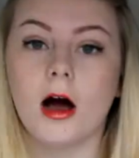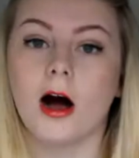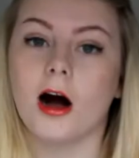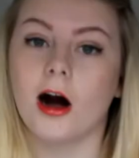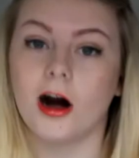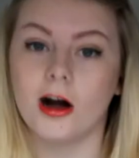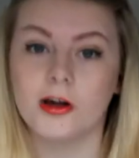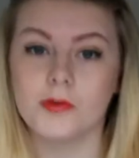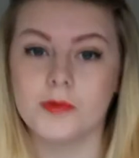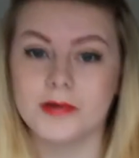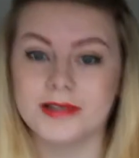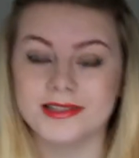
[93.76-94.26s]

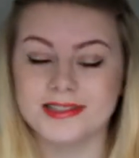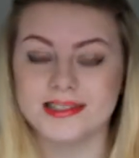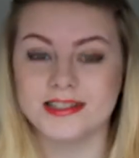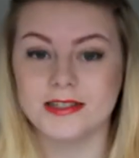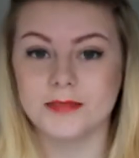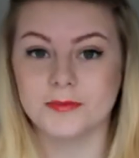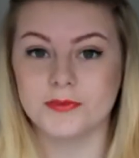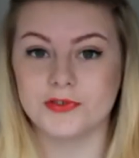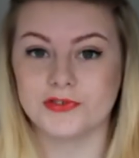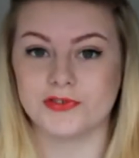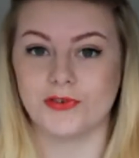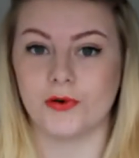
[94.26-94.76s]
I want
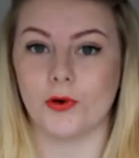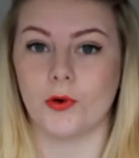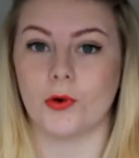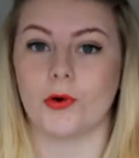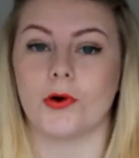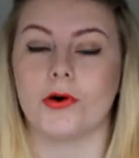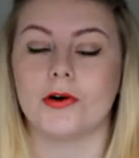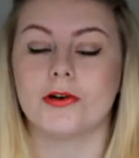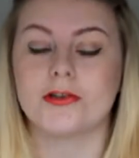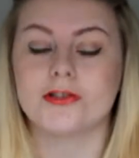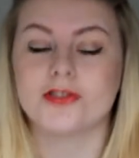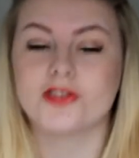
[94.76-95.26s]
Sims
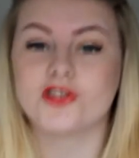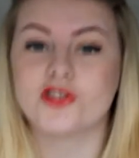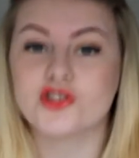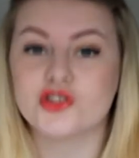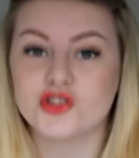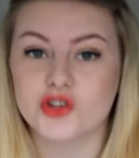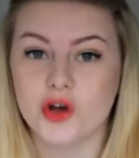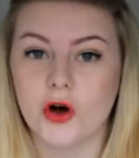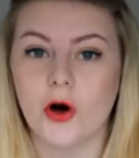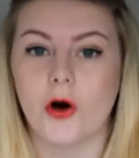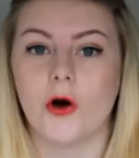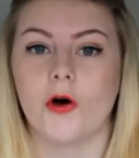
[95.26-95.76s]
4
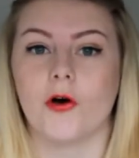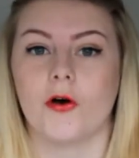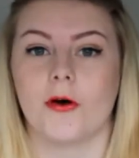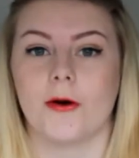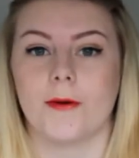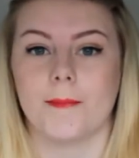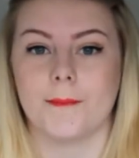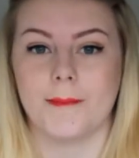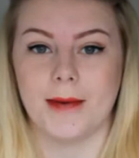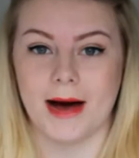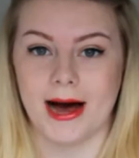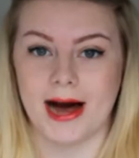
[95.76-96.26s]

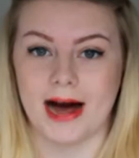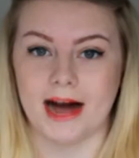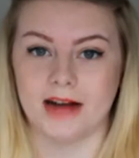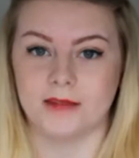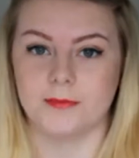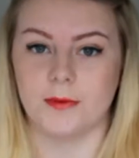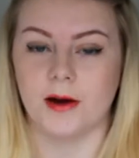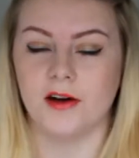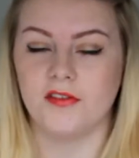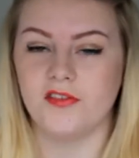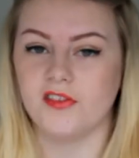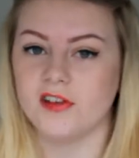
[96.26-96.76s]
so bad,
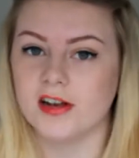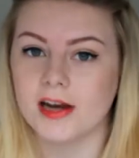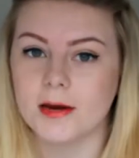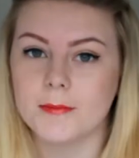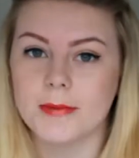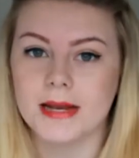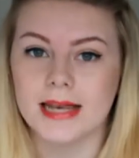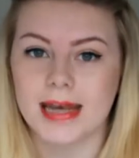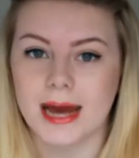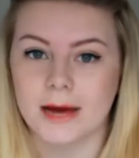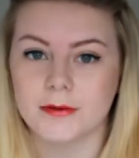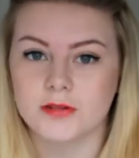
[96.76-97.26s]
but I feel like
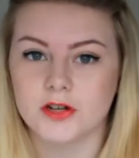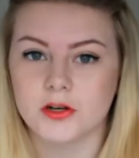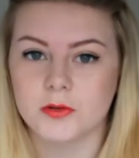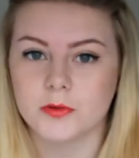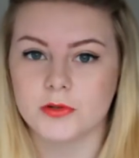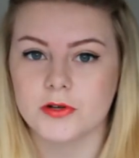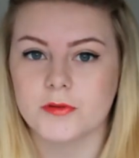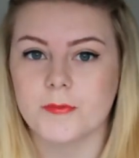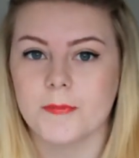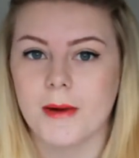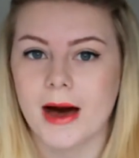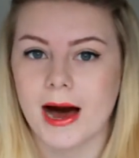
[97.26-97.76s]
my laptop
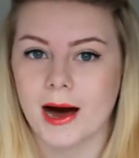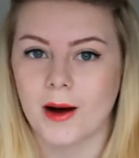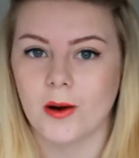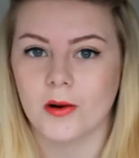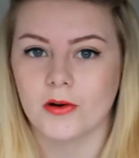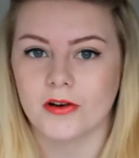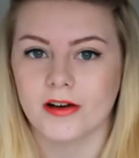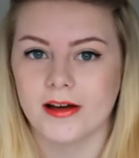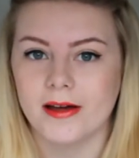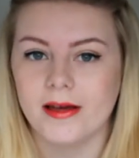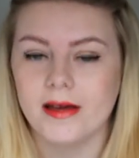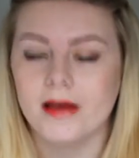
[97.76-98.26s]
wouldn't
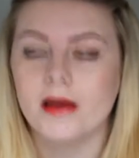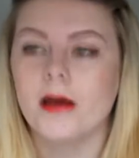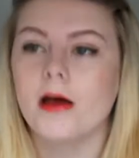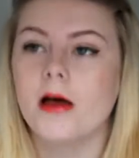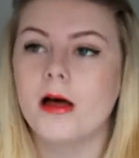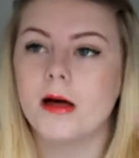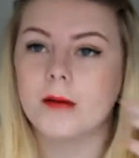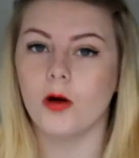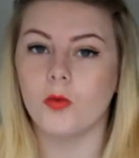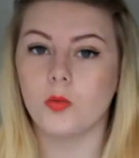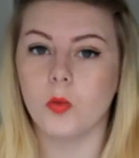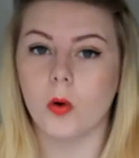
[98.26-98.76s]
power it.
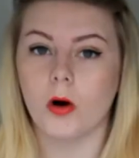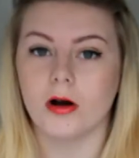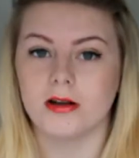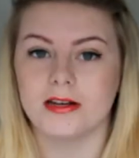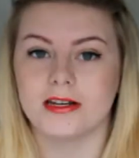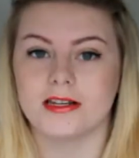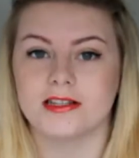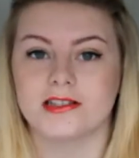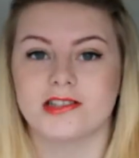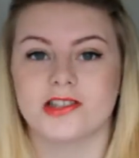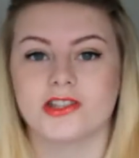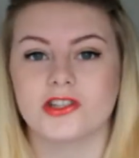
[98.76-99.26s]
I want
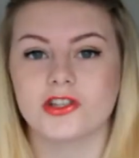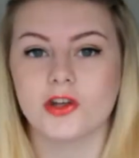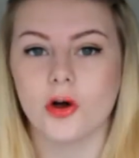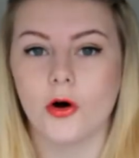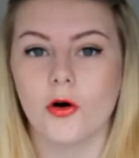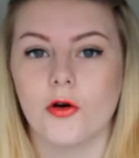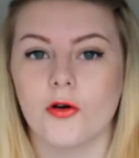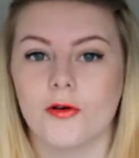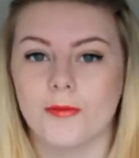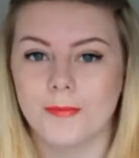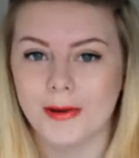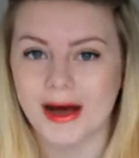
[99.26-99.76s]
it
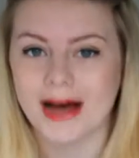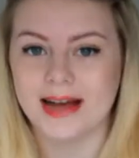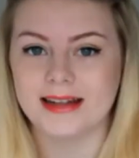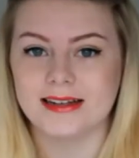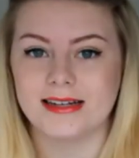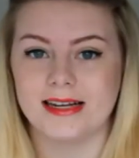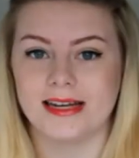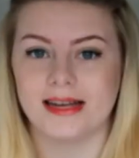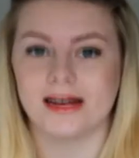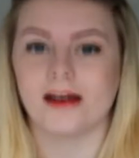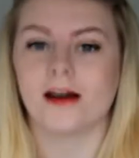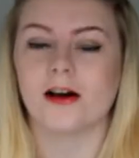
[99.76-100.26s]
so
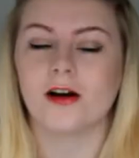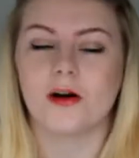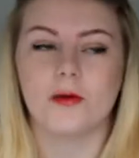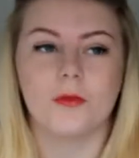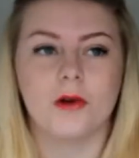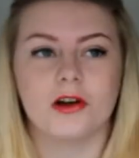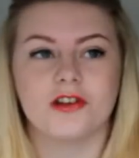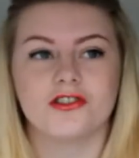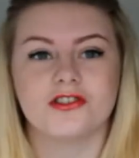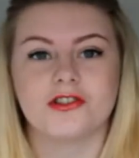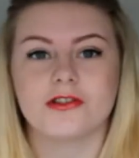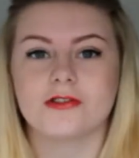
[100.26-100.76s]
badly. Like, I'm
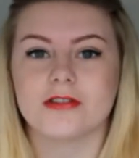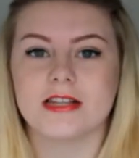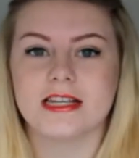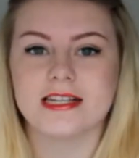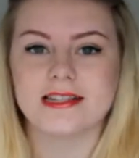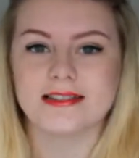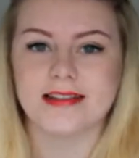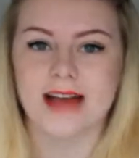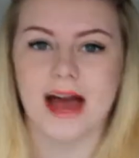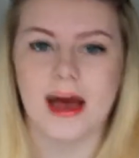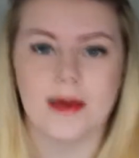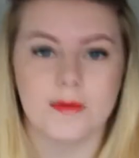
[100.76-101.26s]
watching all
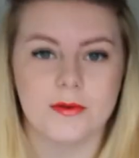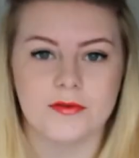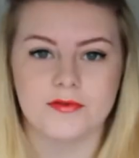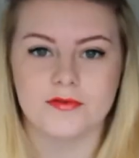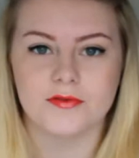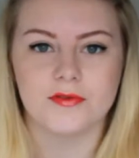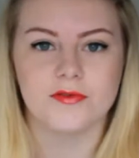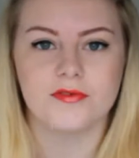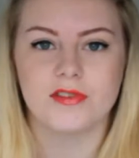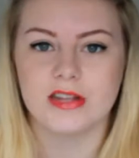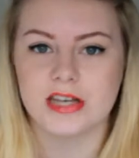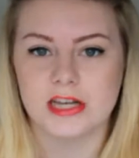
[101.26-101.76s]
these game of
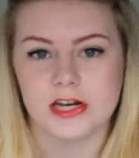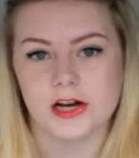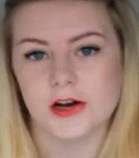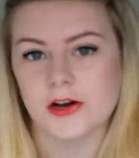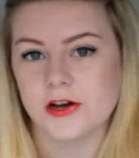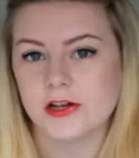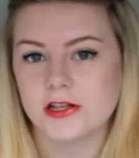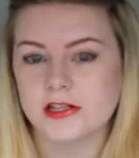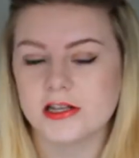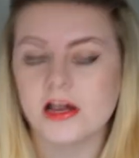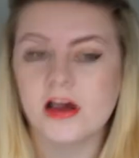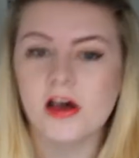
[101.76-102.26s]

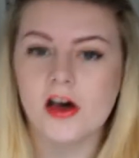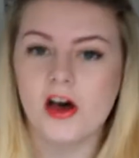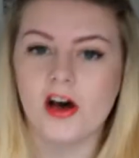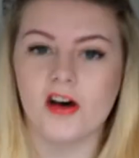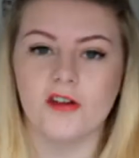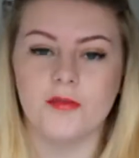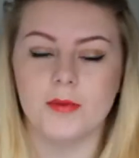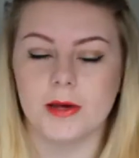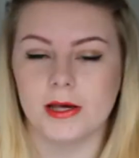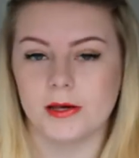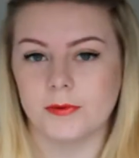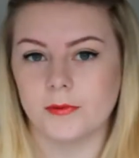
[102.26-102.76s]
videos
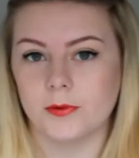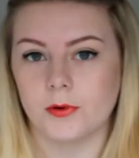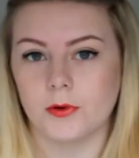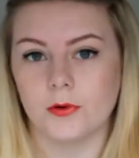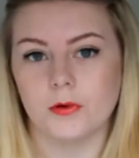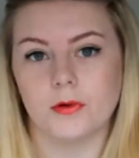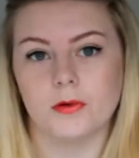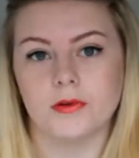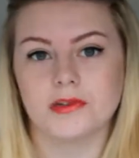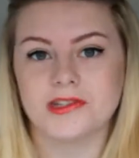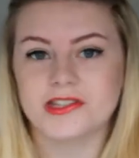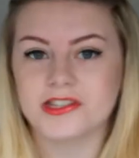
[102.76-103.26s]
of
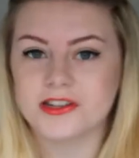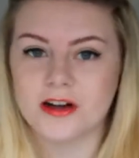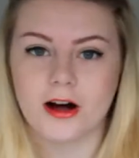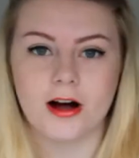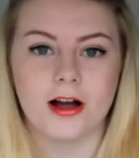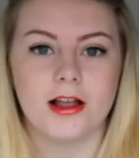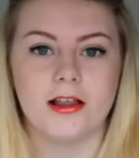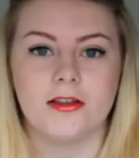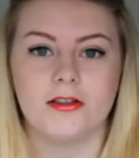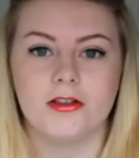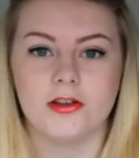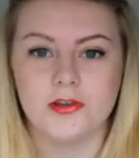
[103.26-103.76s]
people
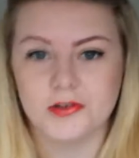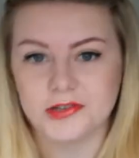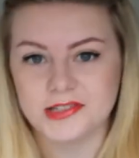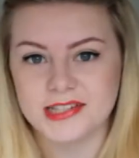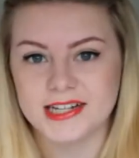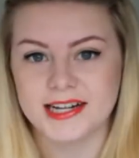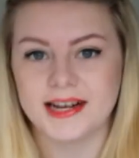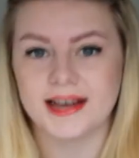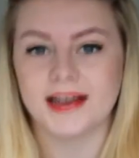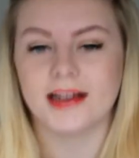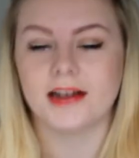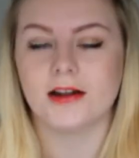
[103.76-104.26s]
starting
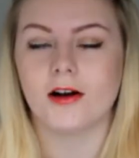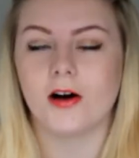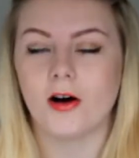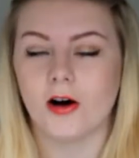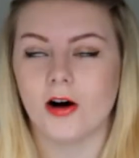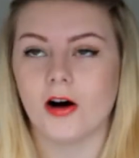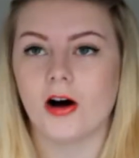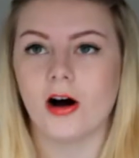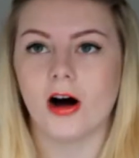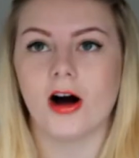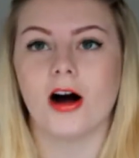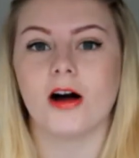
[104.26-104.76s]
using it,
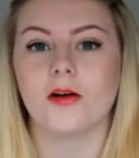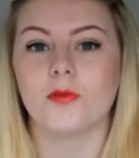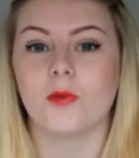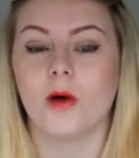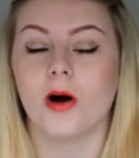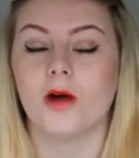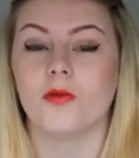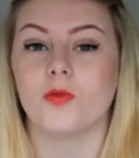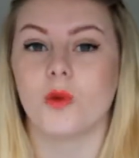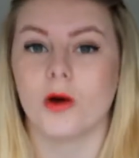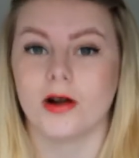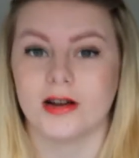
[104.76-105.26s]
and I,
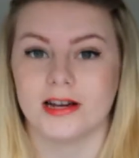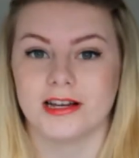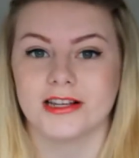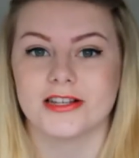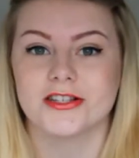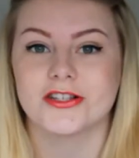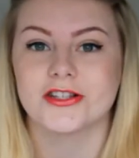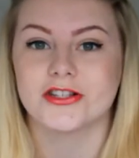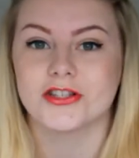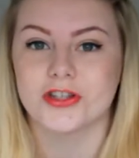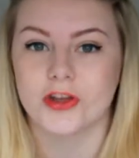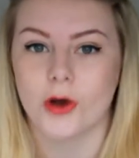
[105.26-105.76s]
I want it
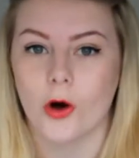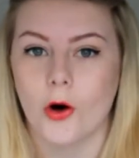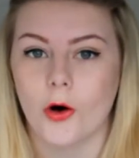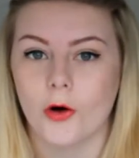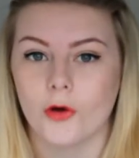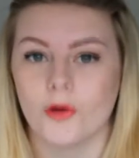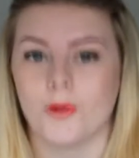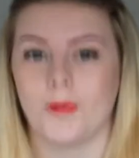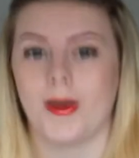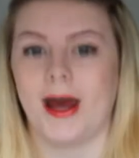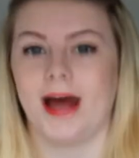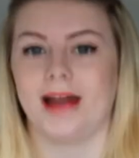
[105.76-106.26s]

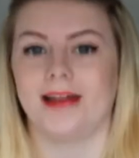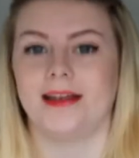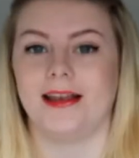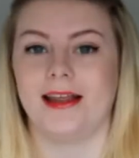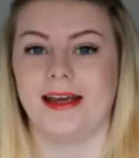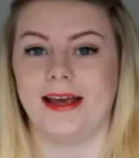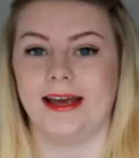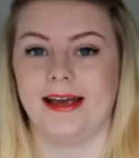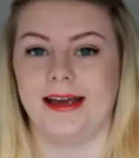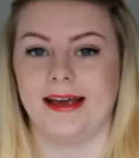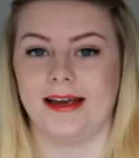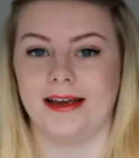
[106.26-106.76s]
so
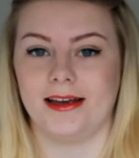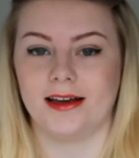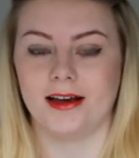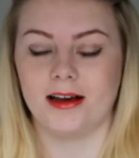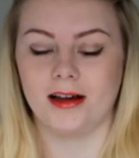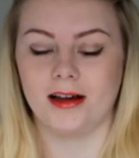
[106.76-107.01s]
badly.